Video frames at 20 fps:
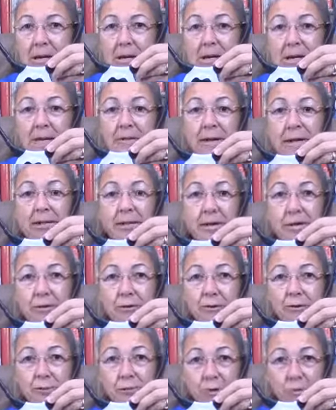And that
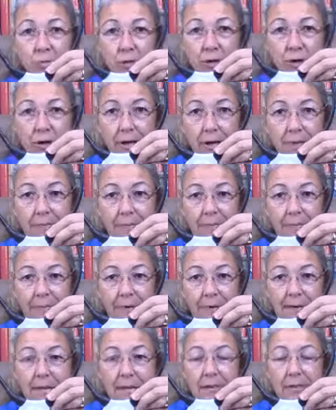tells you it's working.
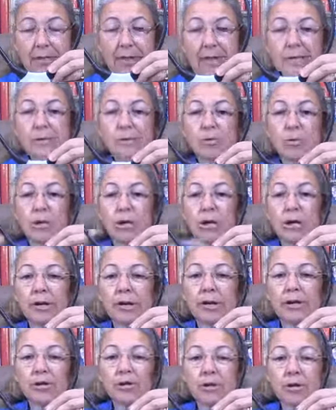This one
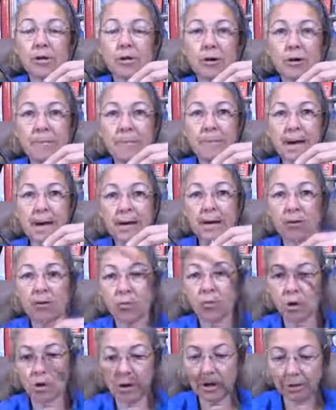is an automatic
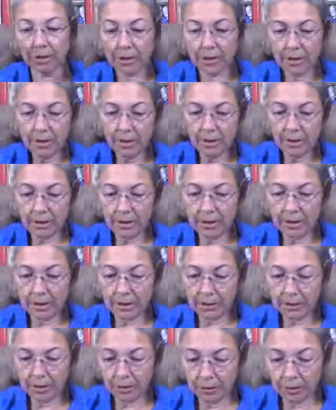one
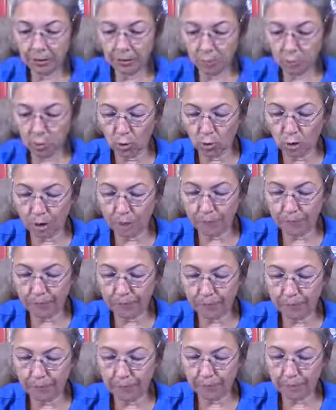that it'll work
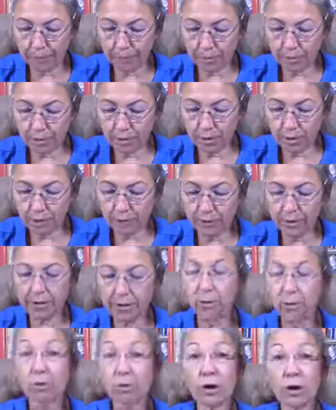for, I'm going to turn it off,
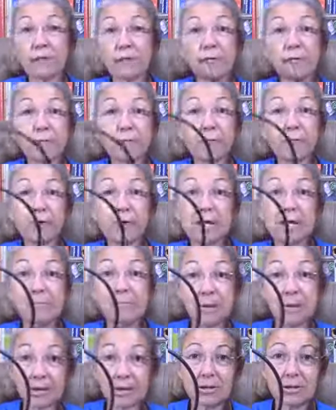it'll work for fifteen
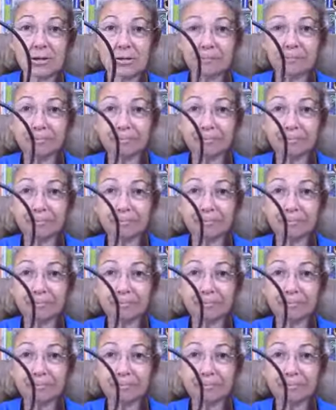minutes.